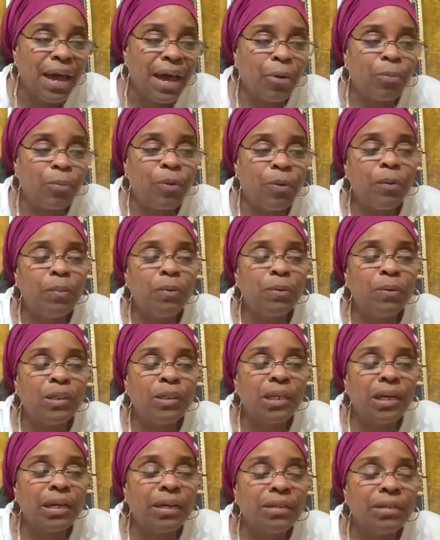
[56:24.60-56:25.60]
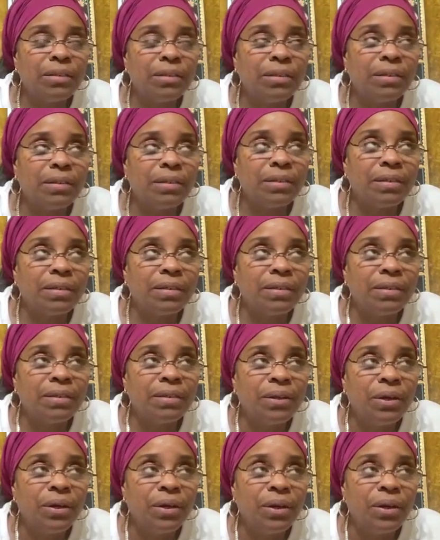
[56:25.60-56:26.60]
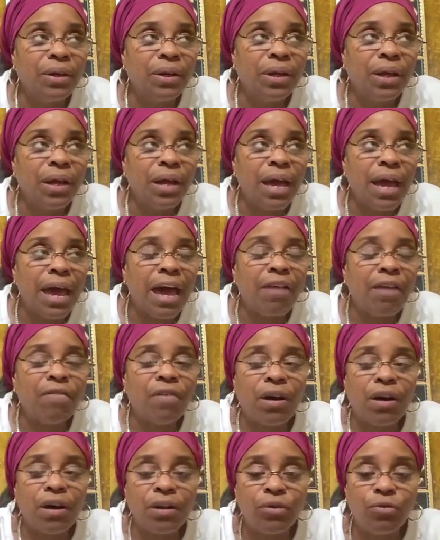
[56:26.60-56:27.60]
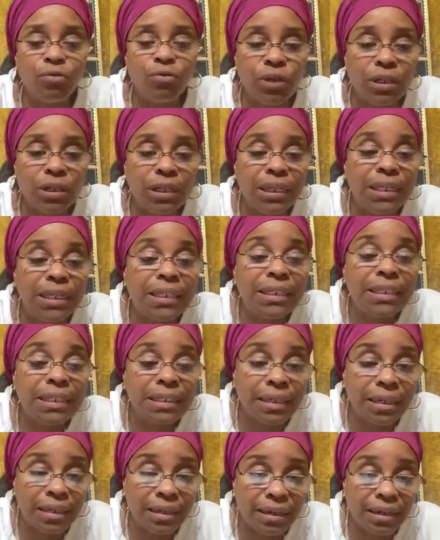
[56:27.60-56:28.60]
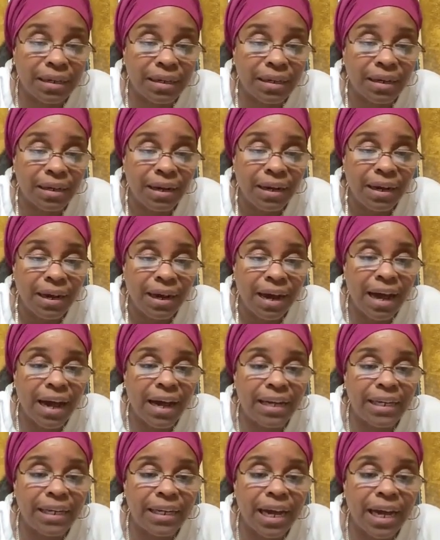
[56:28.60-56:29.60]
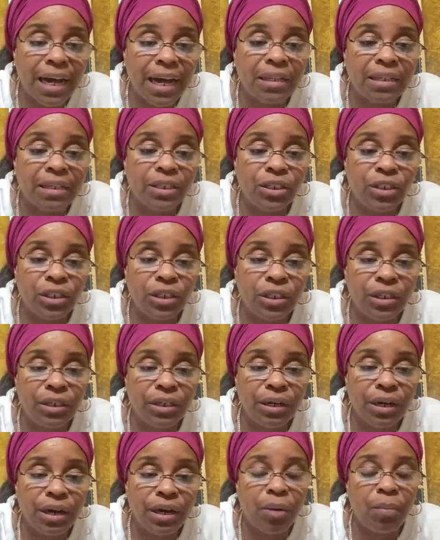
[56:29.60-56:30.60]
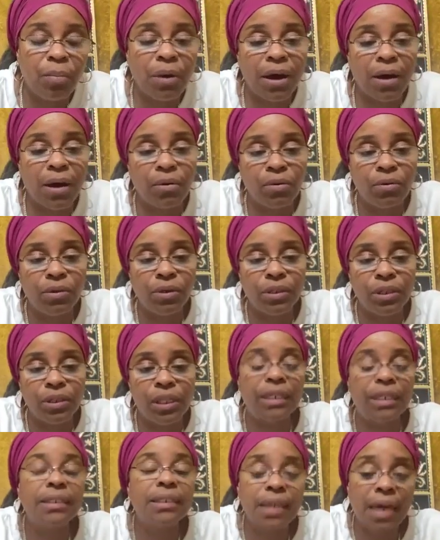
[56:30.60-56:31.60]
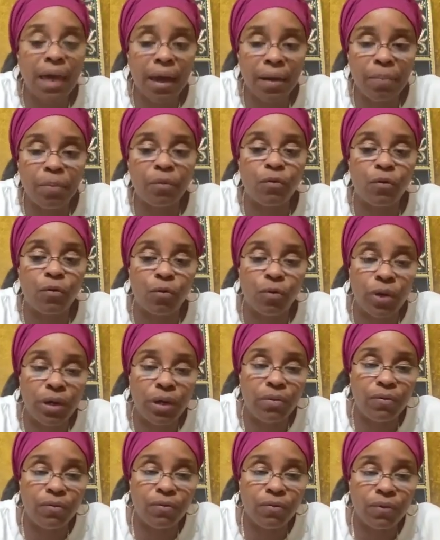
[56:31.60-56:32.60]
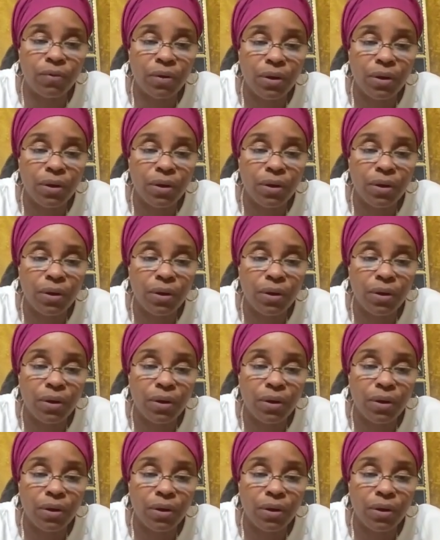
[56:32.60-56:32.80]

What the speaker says: how people tend to have an unrealistic ideology about this type of grief.